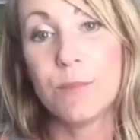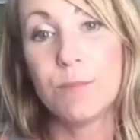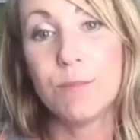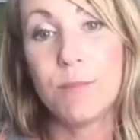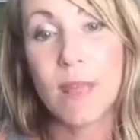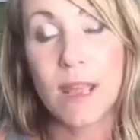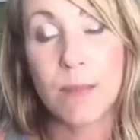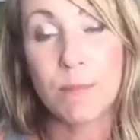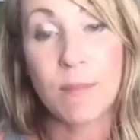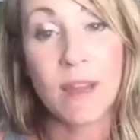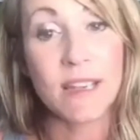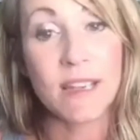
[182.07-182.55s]

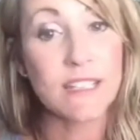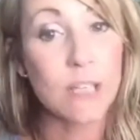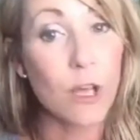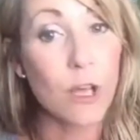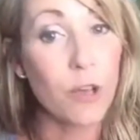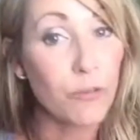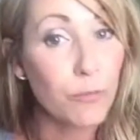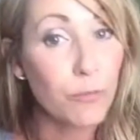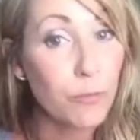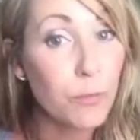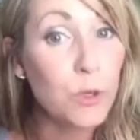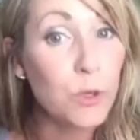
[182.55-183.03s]
make
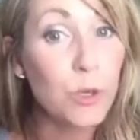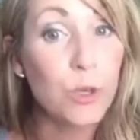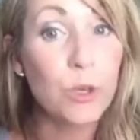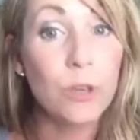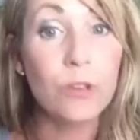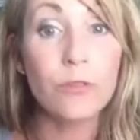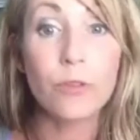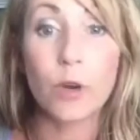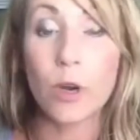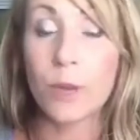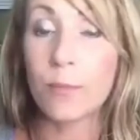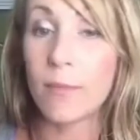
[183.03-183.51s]
myself
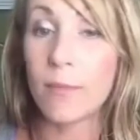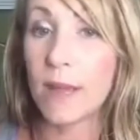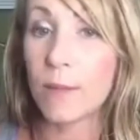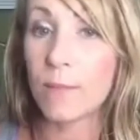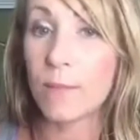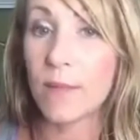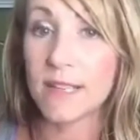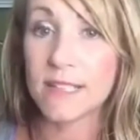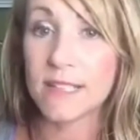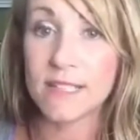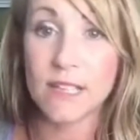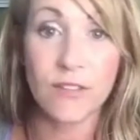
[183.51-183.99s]
move or
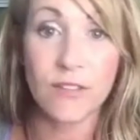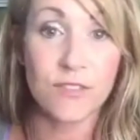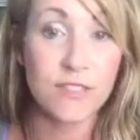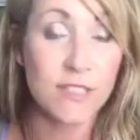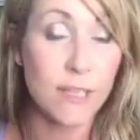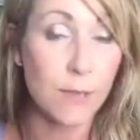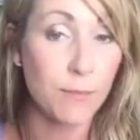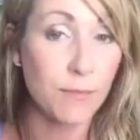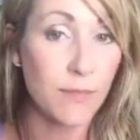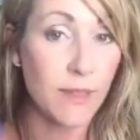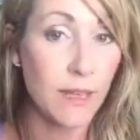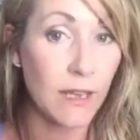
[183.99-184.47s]
make myself
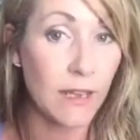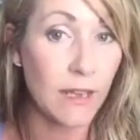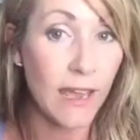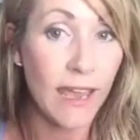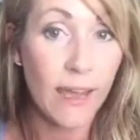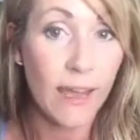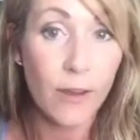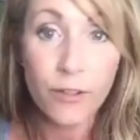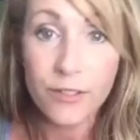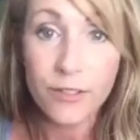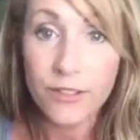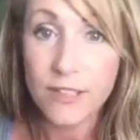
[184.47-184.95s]
something
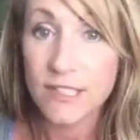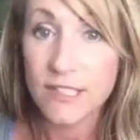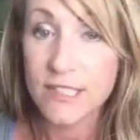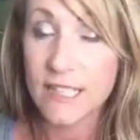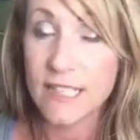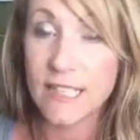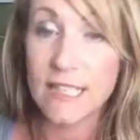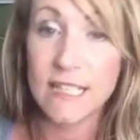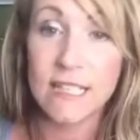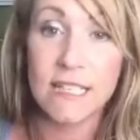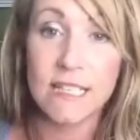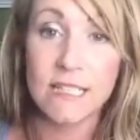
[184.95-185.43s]
healthy
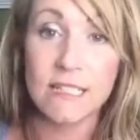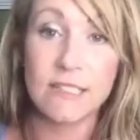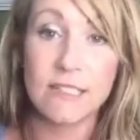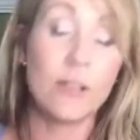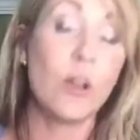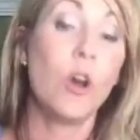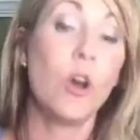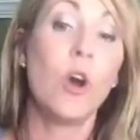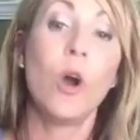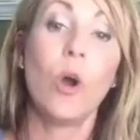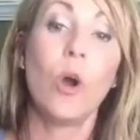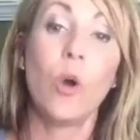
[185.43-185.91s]
to
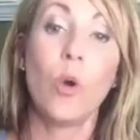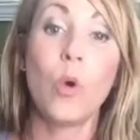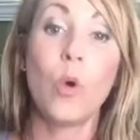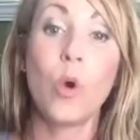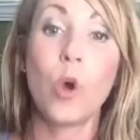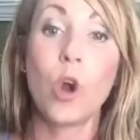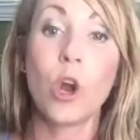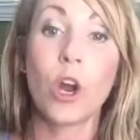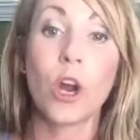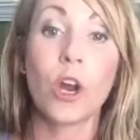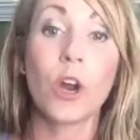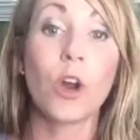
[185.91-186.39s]
eat
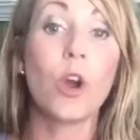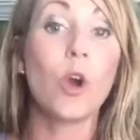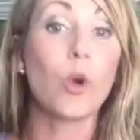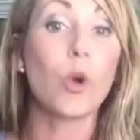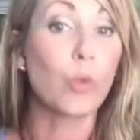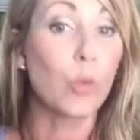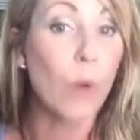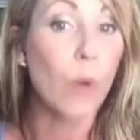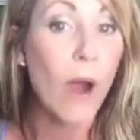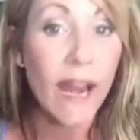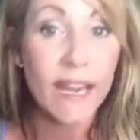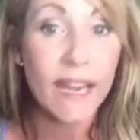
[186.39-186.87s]
or
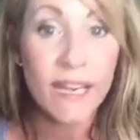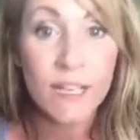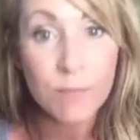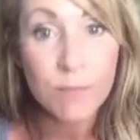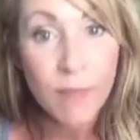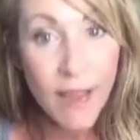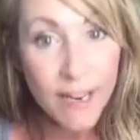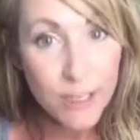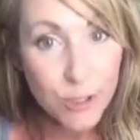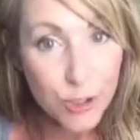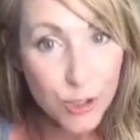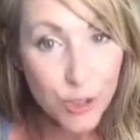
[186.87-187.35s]
write in
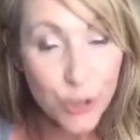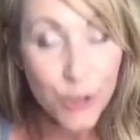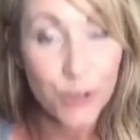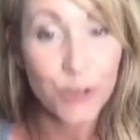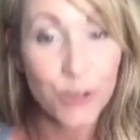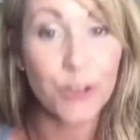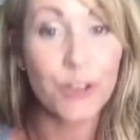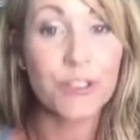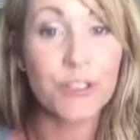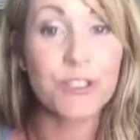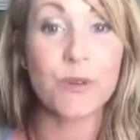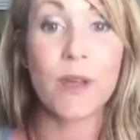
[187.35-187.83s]
my
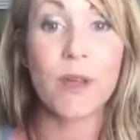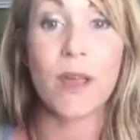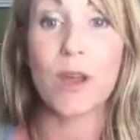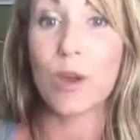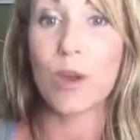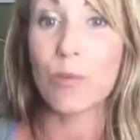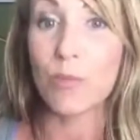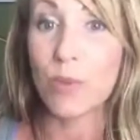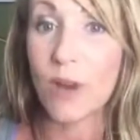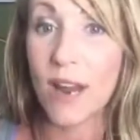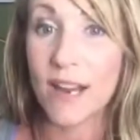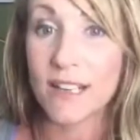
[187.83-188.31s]
journal so I
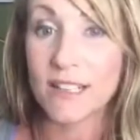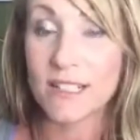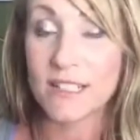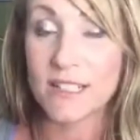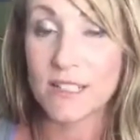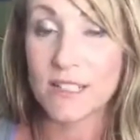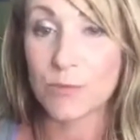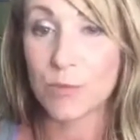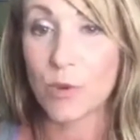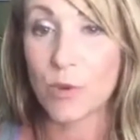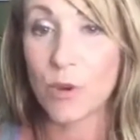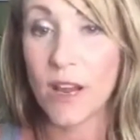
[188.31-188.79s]
can practice
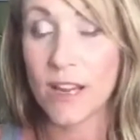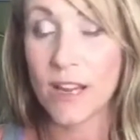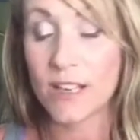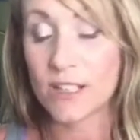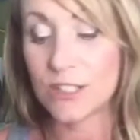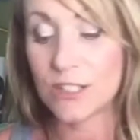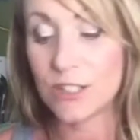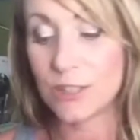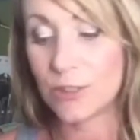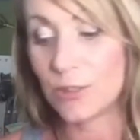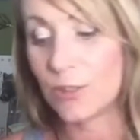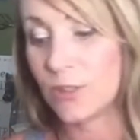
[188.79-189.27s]
some
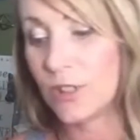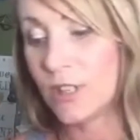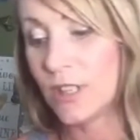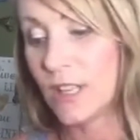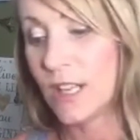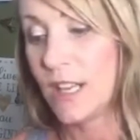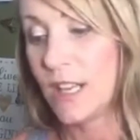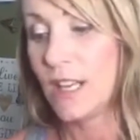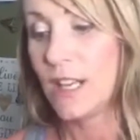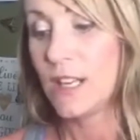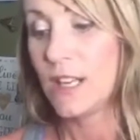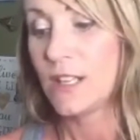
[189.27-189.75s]
gratitude.
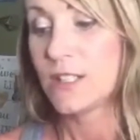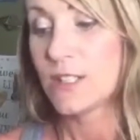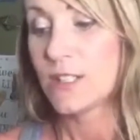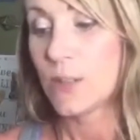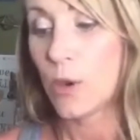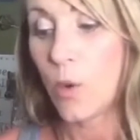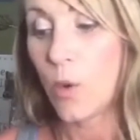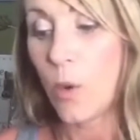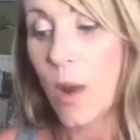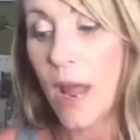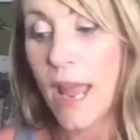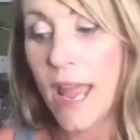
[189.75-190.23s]

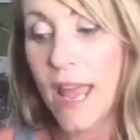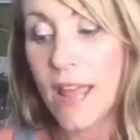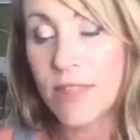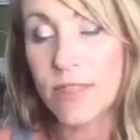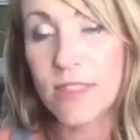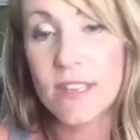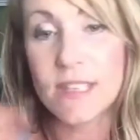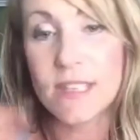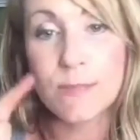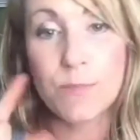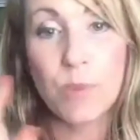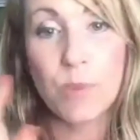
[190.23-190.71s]
So
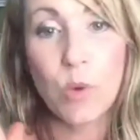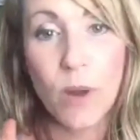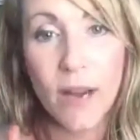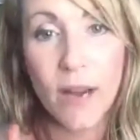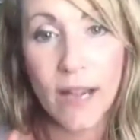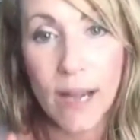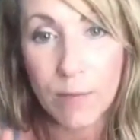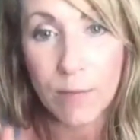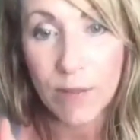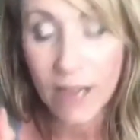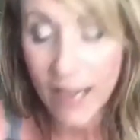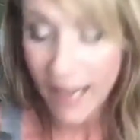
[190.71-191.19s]
at this
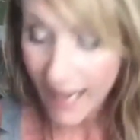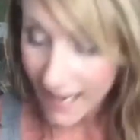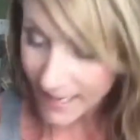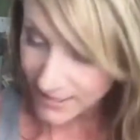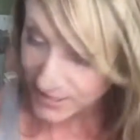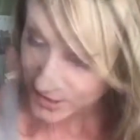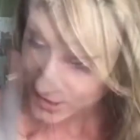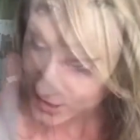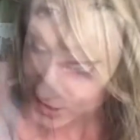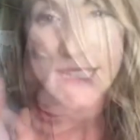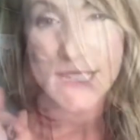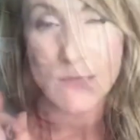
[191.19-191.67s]
point, I'm gonna
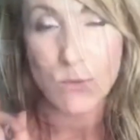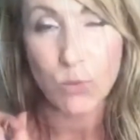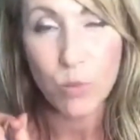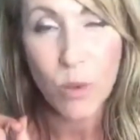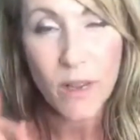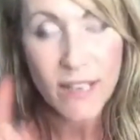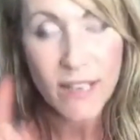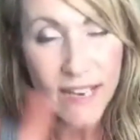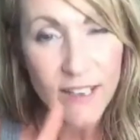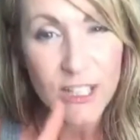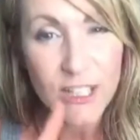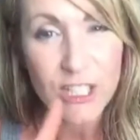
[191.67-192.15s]
ask,
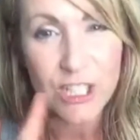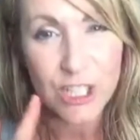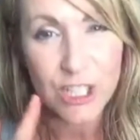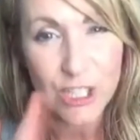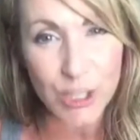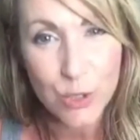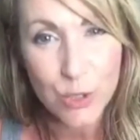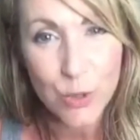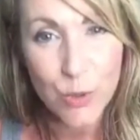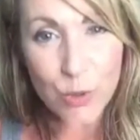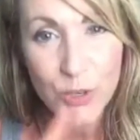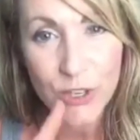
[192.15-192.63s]
what do
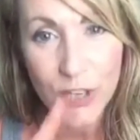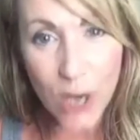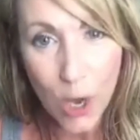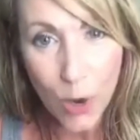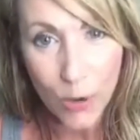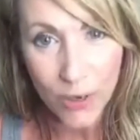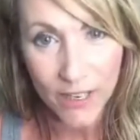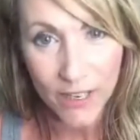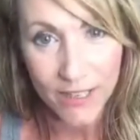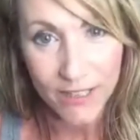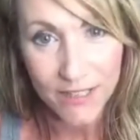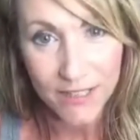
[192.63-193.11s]
you
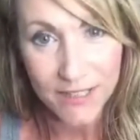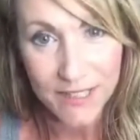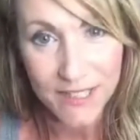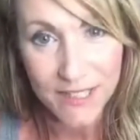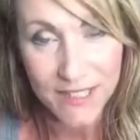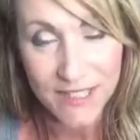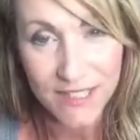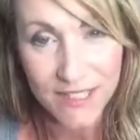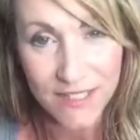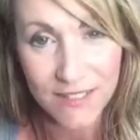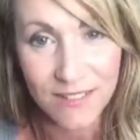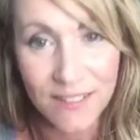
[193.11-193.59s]

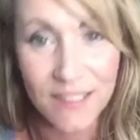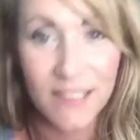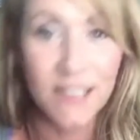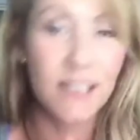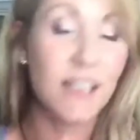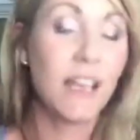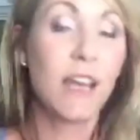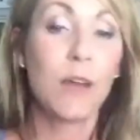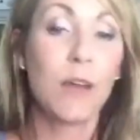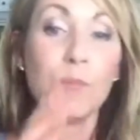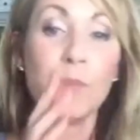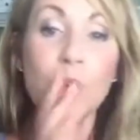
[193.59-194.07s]
notice
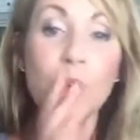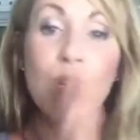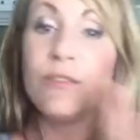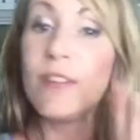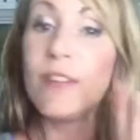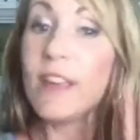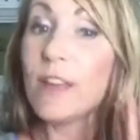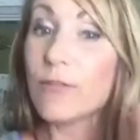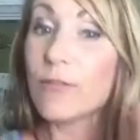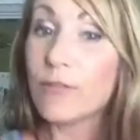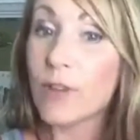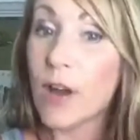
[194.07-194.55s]

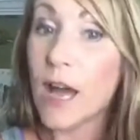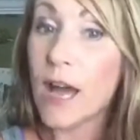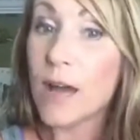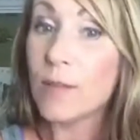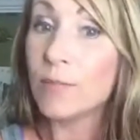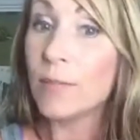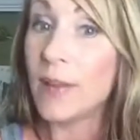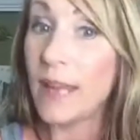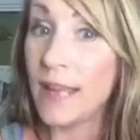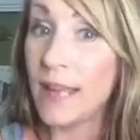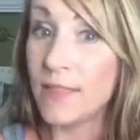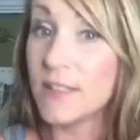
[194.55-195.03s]
moving
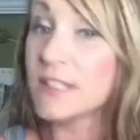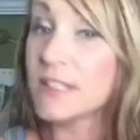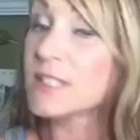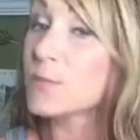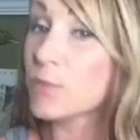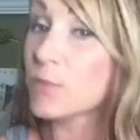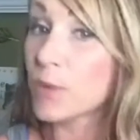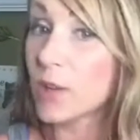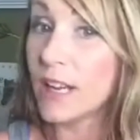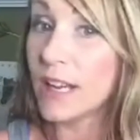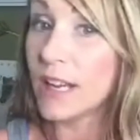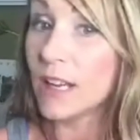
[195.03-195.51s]
from in the
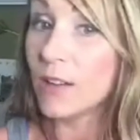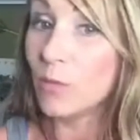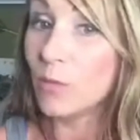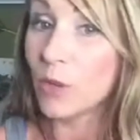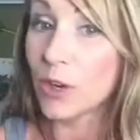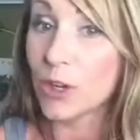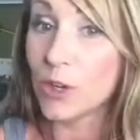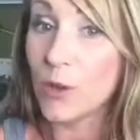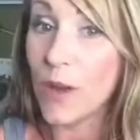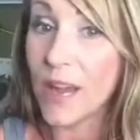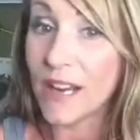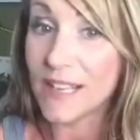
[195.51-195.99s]
spring
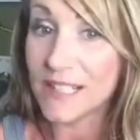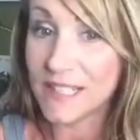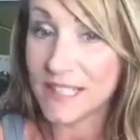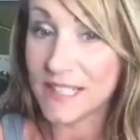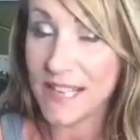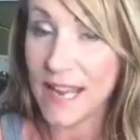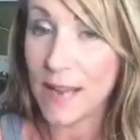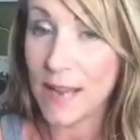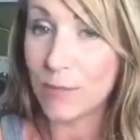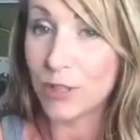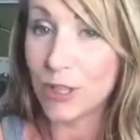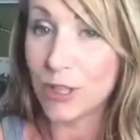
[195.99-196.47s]
where you had
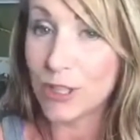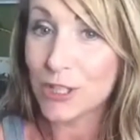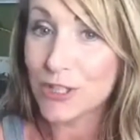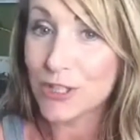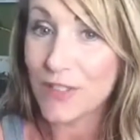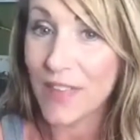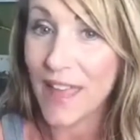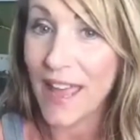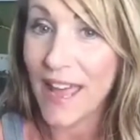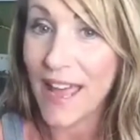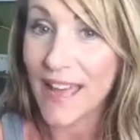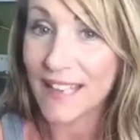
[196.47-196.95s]

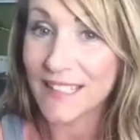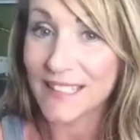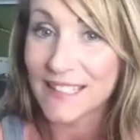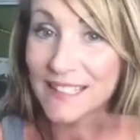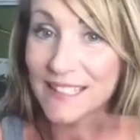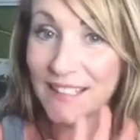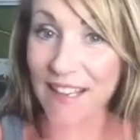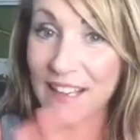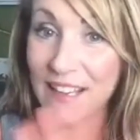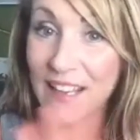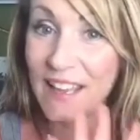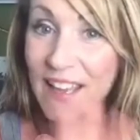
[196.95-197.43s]
established that